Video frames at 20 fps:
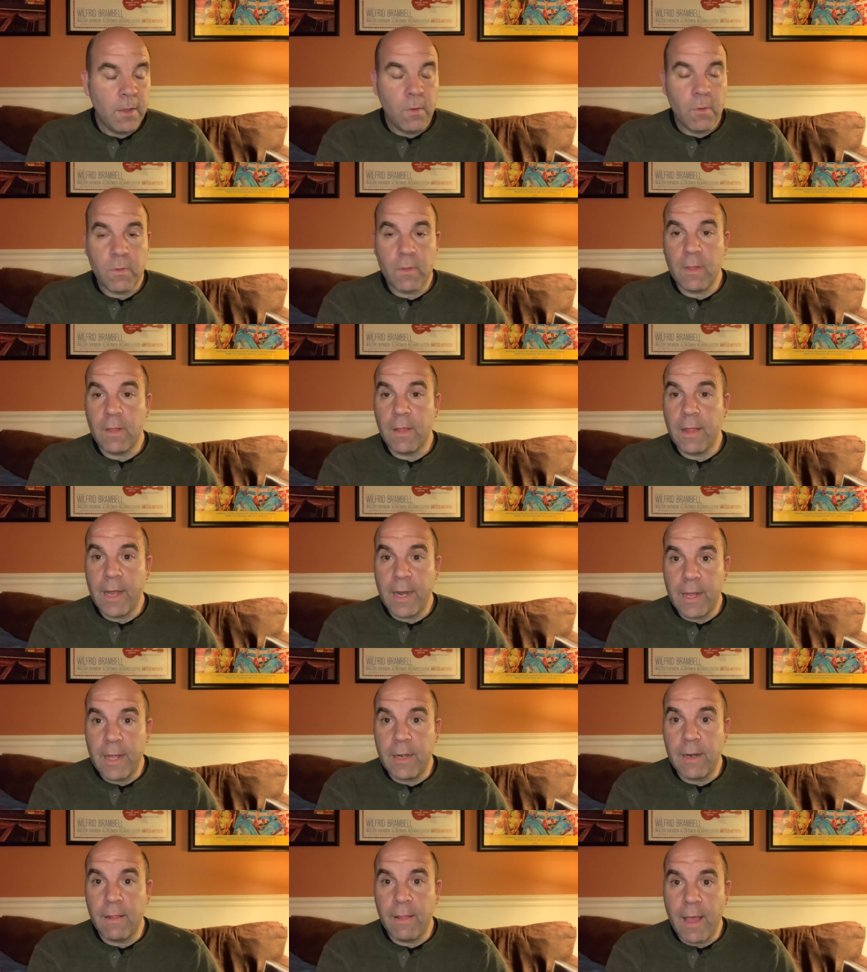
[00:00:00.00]
it was
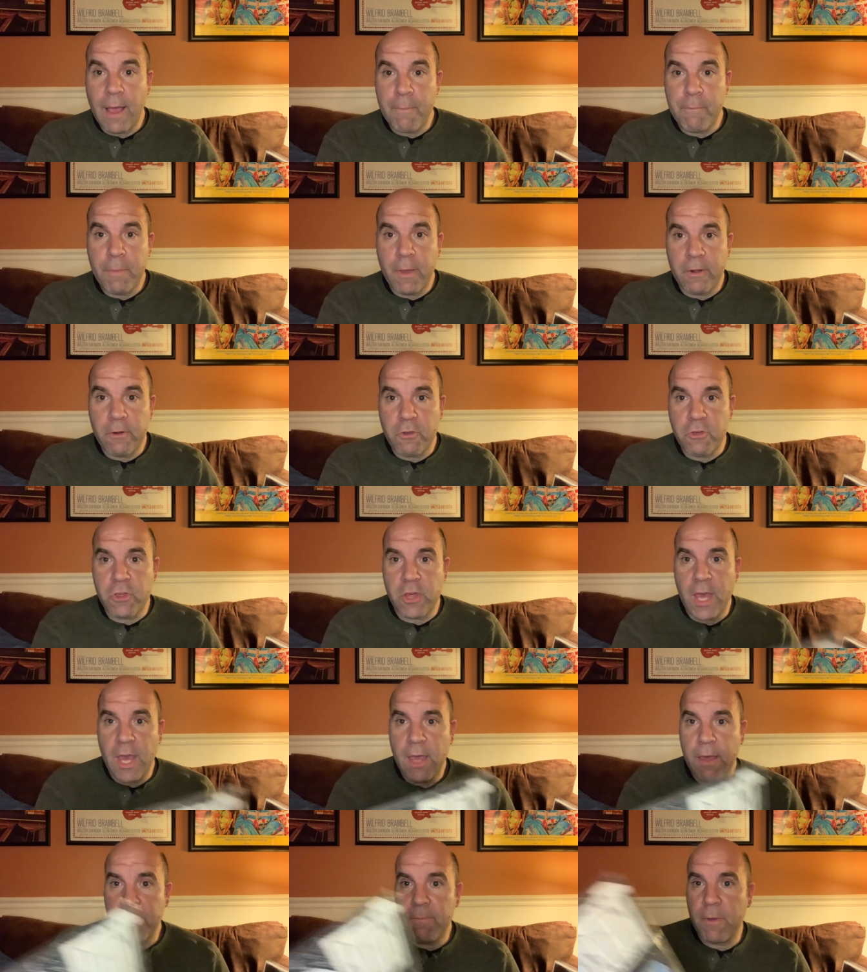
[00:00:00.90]
in a lot better
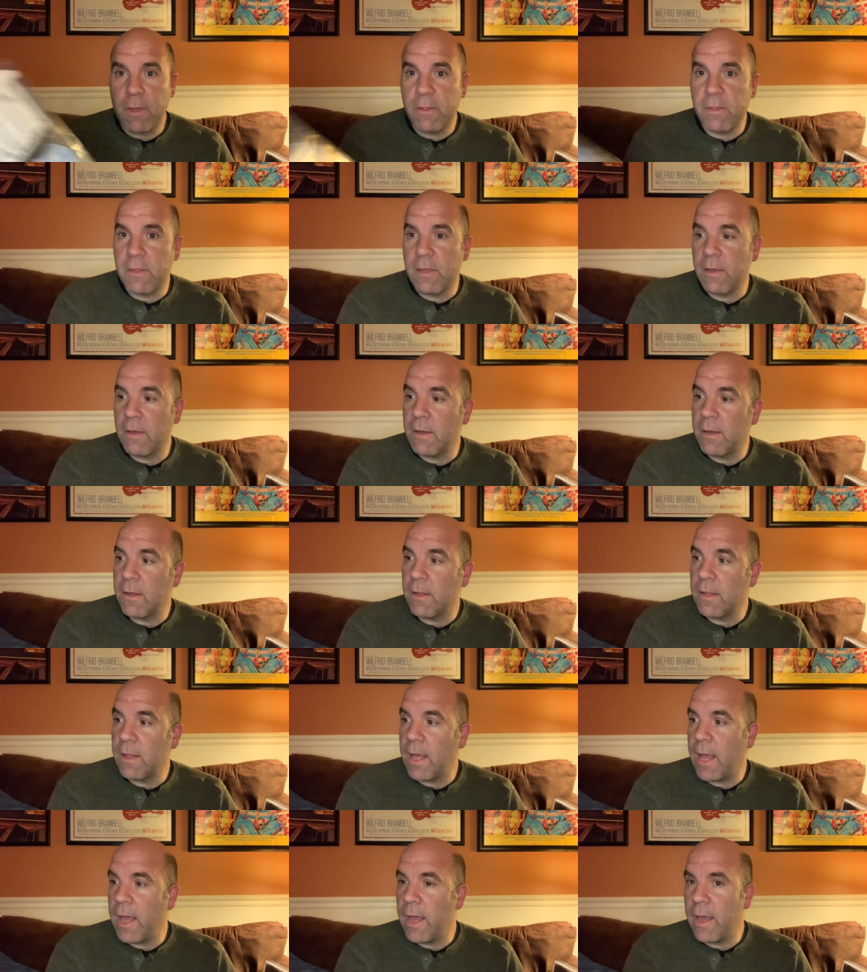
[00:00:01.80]
shape
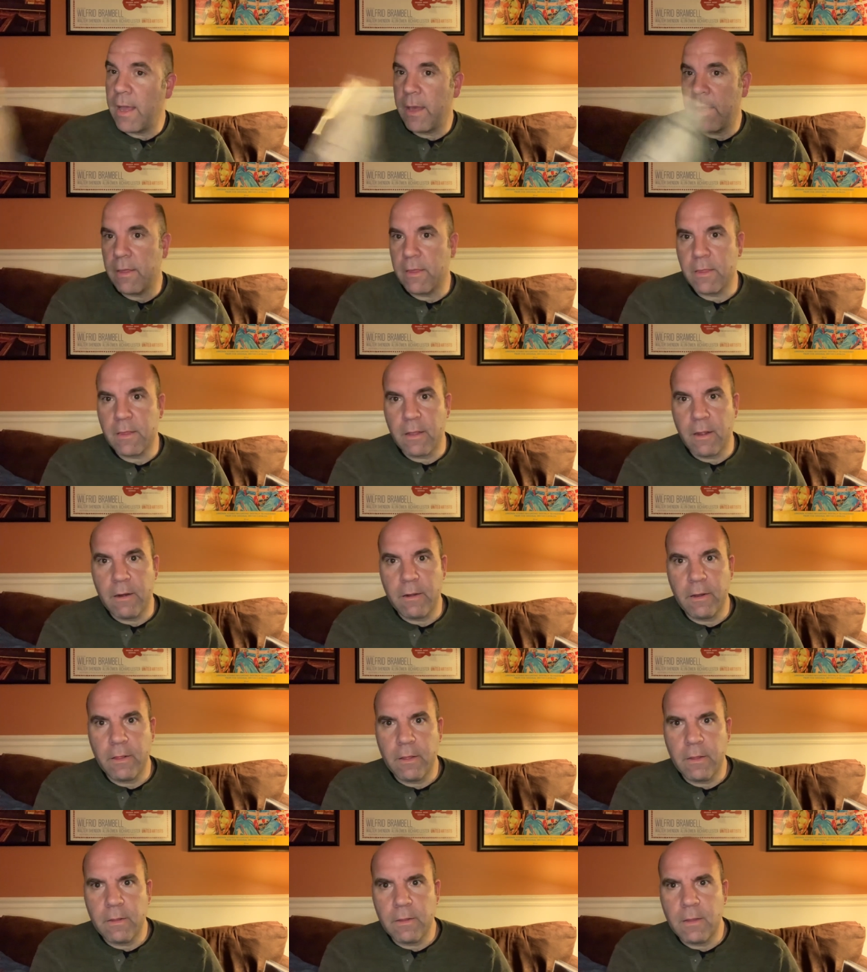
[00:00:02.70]
until I
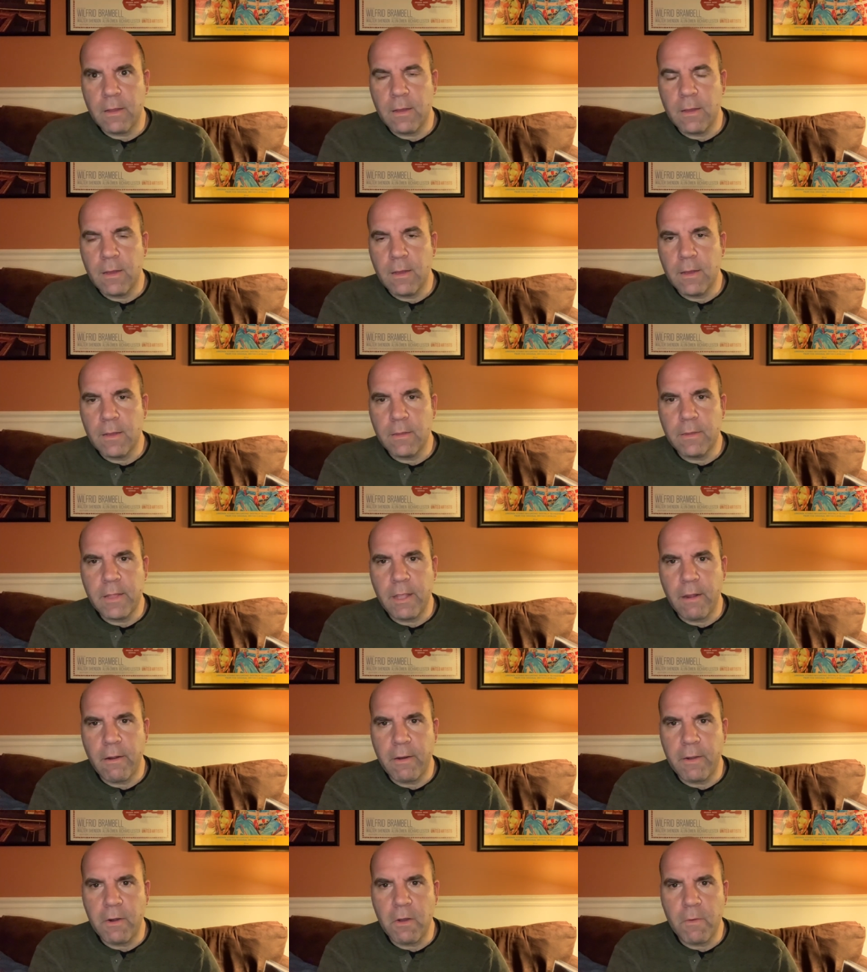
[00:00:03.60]
started
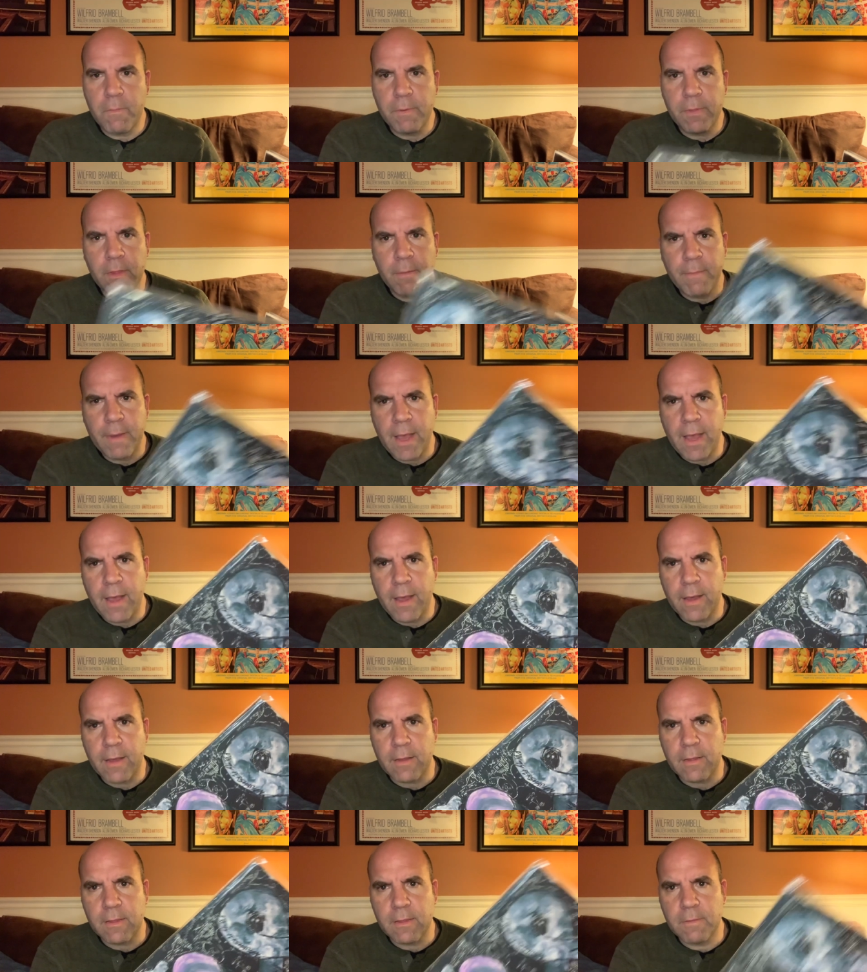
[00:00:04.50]
tearing open the
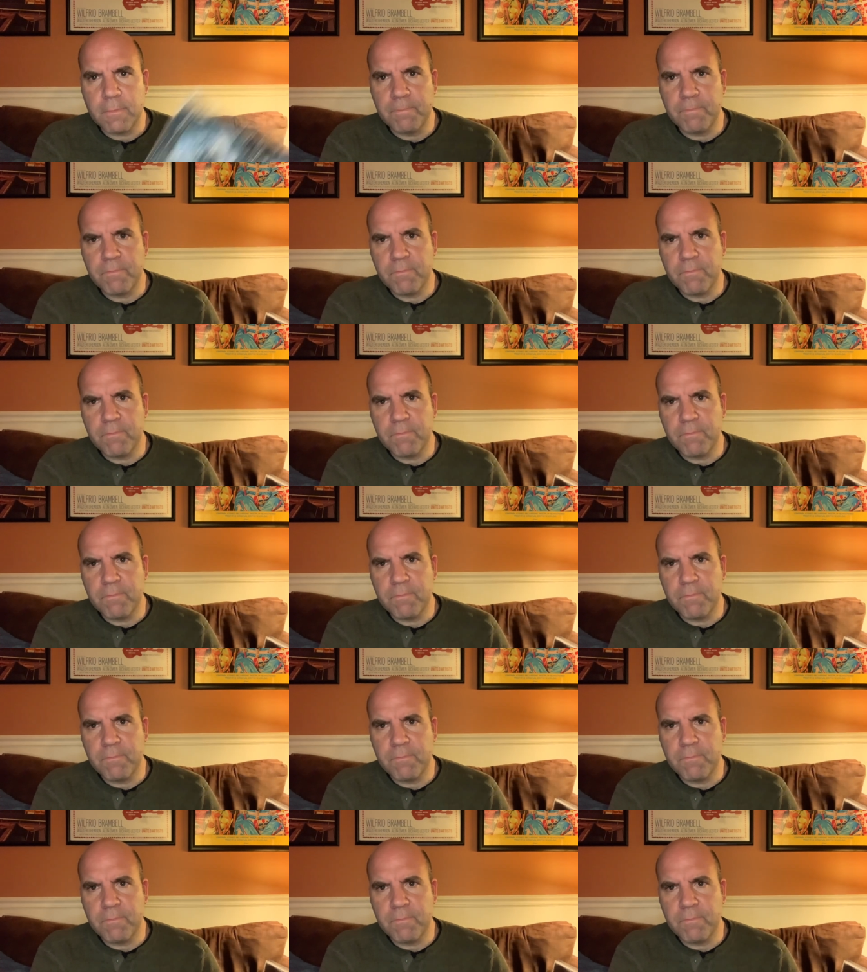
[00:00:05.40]
box.